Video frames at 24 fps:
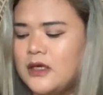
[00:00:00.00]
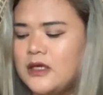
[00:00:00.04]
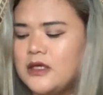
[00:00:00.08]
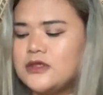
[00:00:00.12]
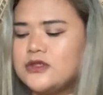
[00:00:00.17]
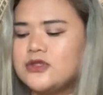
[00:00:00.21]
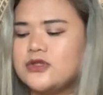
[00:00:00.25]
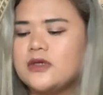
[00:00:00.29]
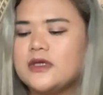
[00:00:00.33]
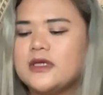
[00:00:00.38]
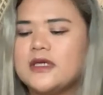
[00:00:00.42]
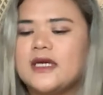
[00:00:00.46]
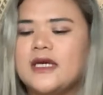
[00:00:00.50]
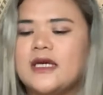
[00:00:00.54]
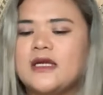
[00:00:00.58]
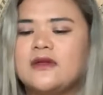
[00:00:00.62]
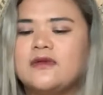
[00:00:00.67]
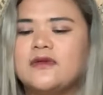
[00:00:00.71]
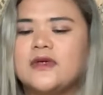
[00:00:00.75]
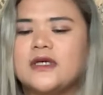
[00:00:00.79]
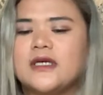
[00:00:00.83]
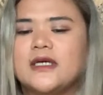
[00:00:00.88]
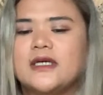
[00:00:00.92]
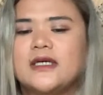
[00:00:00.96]
So again,
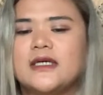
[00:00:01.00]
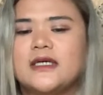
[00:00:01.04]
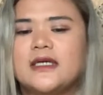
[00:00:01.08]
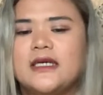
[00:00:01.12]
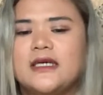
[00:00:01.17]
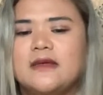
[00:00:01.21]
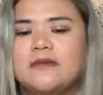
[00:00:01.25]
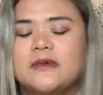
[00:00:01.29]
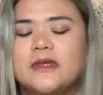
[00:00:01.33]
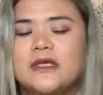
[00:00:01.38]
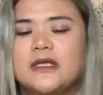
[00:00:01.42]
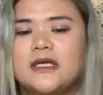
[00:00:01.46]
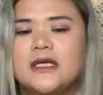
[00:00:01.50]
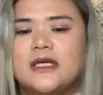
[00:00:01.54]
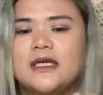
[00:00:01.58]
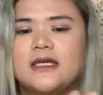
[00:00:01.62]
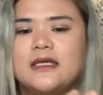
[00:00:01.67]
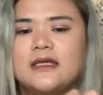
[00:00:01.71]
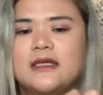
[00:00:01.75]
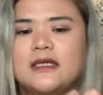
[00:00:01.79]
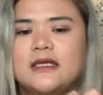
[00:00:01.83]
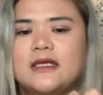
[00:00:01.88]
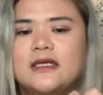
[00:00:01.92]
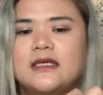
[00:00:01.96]
we're gonna keep
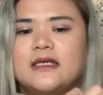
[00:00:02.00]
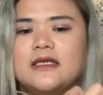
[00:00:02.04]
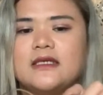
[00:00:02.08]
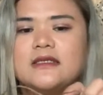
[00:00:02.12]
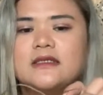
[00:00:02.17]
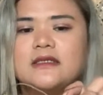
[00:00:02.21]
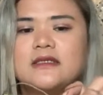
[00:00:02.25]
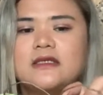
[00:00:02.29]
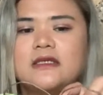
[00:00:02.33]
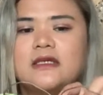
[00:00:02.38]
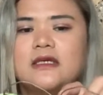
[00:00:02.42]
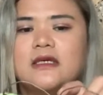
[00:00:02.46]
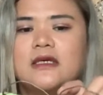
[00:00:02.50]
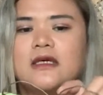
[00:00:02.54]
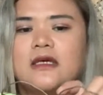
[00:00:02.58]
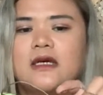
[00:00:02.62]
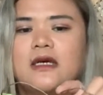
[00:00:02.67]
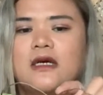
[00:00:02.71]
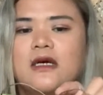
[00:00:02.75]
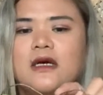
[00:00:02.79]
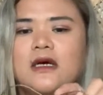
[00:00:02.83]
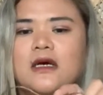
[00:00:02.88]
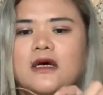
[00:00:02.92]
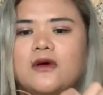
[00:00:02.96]
cutting this.
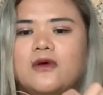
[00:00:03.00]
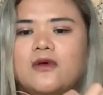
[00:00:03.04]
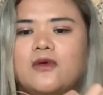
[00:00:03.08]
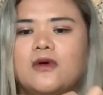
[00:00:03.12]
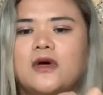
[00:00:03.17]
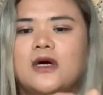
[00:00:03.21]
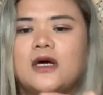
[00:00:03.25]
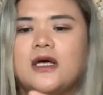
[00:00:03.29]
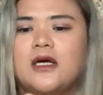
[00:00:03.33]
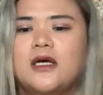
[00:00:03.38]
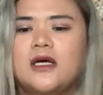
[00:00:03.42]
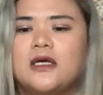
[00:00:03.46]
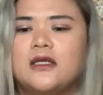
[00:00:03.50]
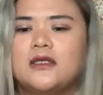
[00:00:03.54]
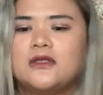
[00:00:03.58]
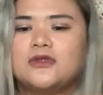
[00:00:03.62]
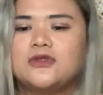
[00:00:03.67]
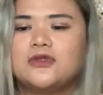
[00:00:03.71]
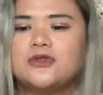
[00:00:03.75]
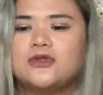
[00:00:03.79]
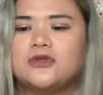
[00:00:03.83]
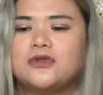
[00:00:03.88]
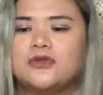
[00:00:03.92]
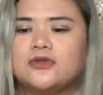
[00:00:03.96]
1,
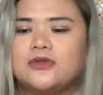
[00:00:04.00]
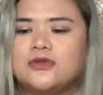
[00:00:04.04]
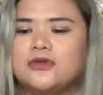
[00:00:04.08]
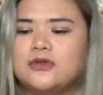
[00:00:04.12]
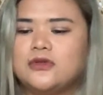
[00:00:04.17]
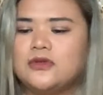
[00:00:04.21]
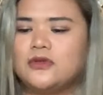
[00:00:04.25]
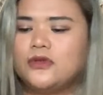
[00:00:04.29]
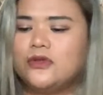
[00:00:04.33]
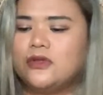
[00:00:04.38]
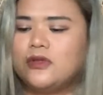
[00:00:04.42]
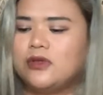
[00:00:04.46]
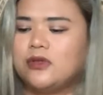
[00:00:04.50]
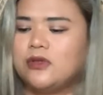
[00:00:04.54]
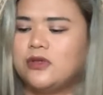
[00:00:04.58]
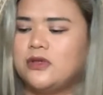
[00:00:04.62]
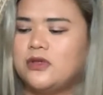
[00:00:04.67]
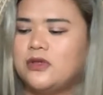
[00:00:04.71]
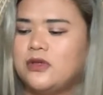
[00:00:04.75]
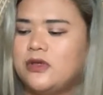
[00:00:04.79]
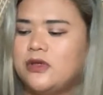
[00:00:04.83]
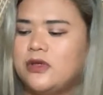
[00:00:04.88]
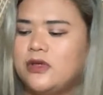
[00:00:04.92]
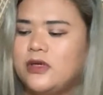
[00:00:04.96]
2,
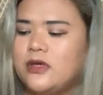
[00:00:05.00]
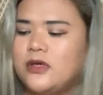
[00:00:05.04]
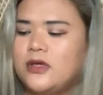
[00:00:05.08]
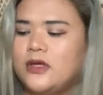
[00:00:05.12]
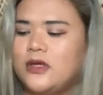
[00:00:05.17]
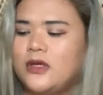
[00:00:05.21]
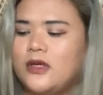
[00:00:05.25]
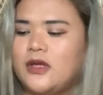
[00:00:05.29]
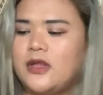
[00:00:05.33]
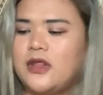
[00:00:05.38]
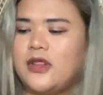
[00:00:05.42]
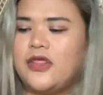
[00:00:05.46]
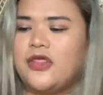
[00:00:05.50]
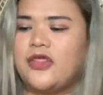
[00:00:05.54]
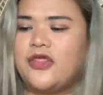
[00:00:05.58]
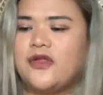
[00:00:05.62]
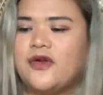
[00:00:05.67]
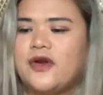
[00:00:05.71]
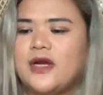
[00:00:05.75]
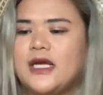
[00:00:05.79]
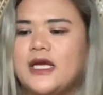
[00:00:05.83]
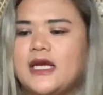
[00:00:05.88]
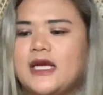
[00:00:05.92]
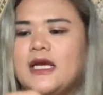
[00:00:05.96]

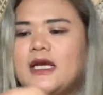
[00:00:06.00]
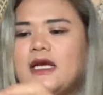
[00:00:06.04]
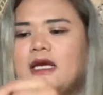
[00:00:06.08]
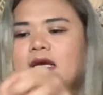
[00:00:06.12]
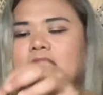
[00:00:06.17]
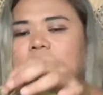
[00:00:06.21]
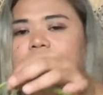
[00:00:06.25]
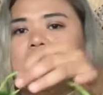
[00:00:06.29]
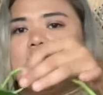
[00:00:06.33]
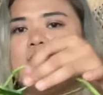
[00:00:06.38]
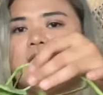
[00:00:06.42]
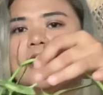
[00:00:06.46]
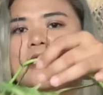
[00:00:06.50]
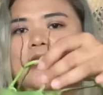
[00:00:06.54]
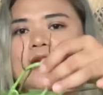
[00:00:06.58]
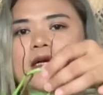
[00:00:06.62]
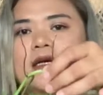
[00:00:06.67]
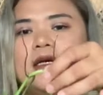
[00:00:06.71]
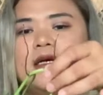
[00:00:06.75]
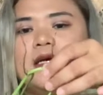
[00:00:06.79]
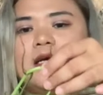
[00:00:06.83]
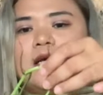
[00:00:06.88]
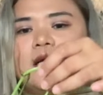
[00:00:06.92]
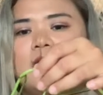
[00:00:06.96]
3,
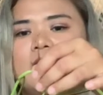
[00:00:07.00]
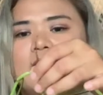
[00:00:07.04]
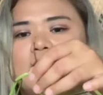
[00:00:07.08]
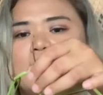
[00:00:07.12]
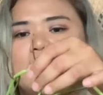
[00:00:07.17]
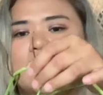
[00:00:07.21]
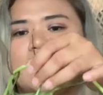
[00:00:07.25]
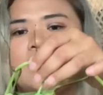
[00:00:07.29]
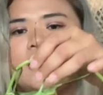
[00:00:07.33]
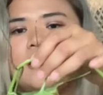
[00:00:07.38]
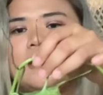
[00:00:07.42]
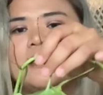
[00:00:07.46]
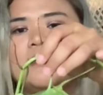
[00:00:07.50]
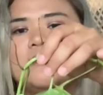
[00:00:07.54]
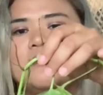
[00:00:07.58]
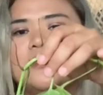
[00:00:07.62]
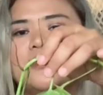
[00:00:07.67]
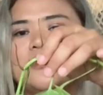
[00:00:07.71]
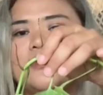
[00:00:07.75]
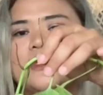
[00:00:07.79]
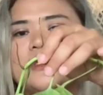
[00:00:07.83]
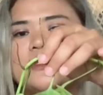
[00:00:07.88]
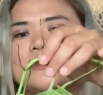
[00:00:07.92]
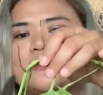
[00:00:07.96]
and then I'm
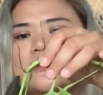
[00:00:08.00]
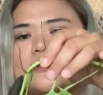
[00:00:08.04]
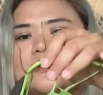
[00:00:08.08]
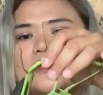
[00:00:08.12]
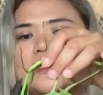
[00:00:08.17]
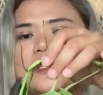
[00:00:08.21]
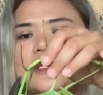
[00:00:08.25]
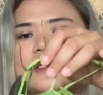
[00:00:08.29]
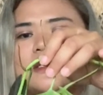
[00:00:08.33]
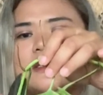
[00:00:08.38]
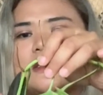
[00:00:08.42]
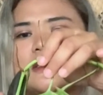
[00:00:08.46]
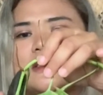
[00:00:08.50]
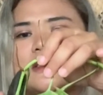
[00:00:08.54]
going to cut